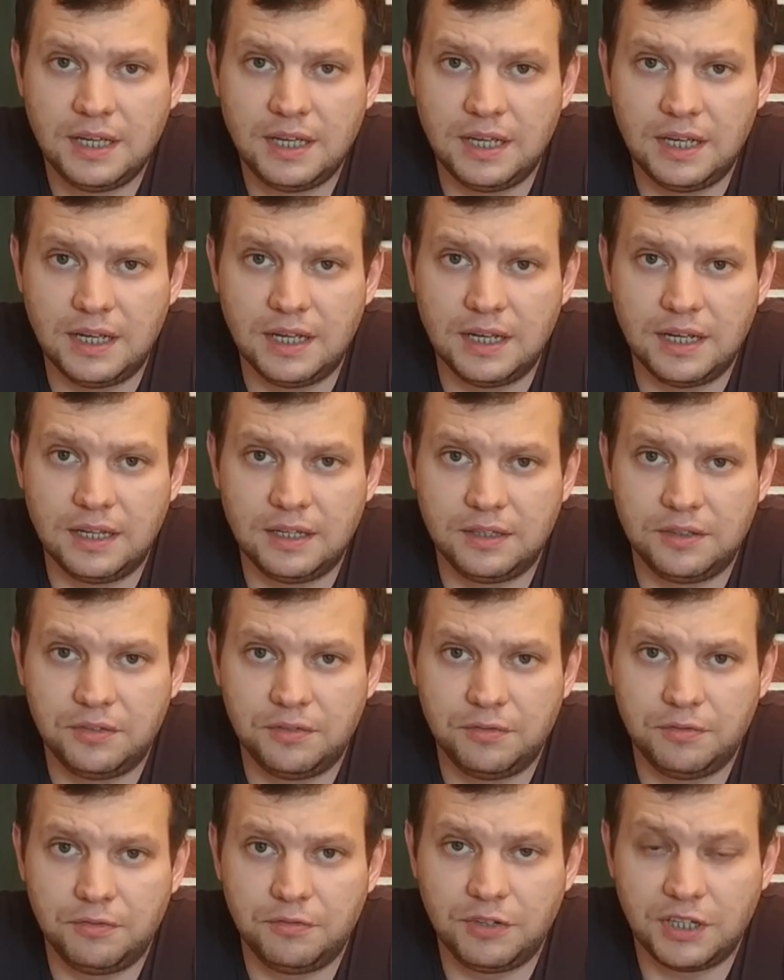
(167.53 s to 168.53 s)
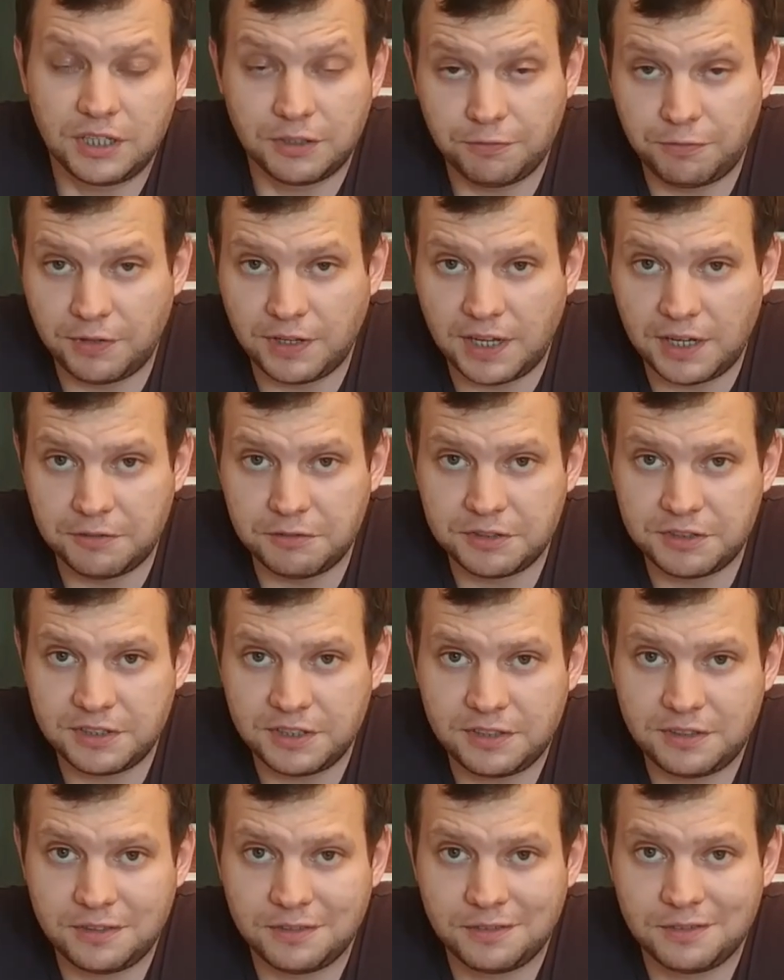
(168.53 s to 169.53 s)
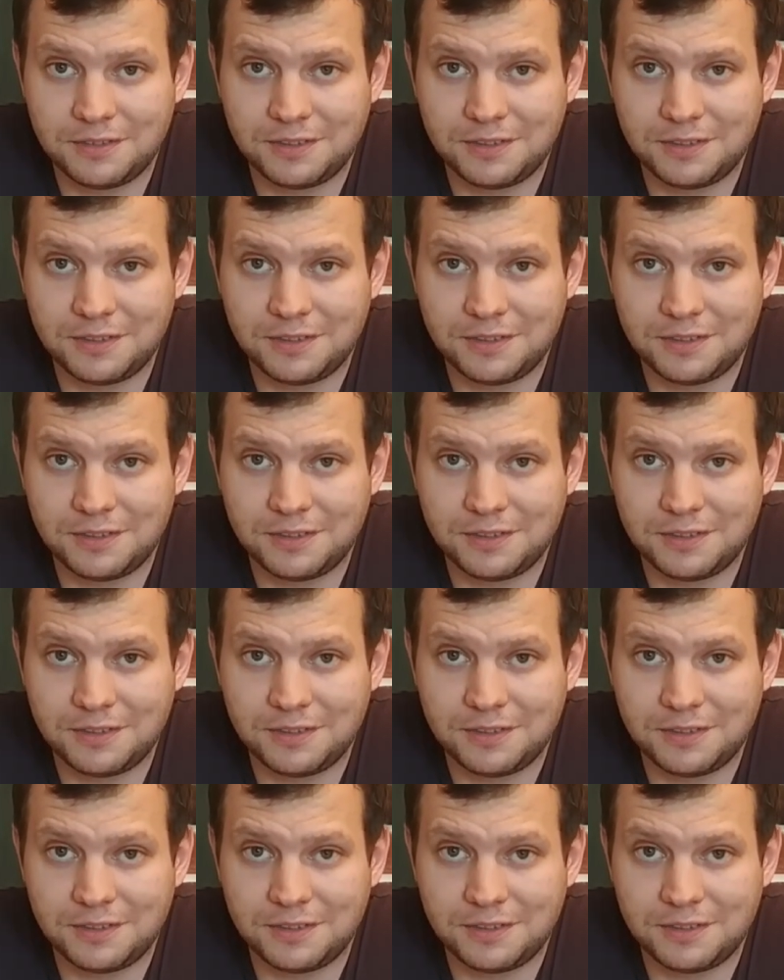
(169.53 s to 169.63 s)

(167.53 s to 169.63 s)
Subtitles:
and we can fly with it